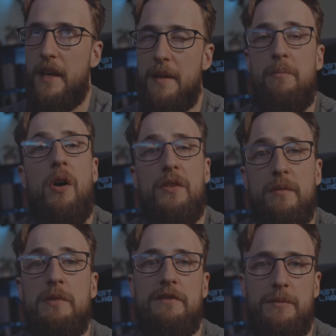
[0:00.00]

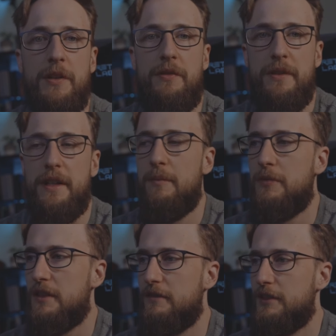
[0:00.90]
impossible from a 3D
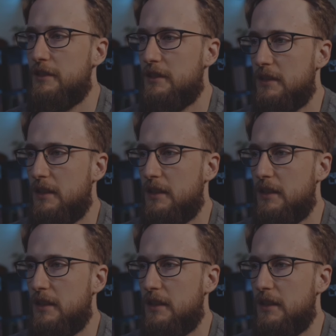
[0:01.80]
point of view.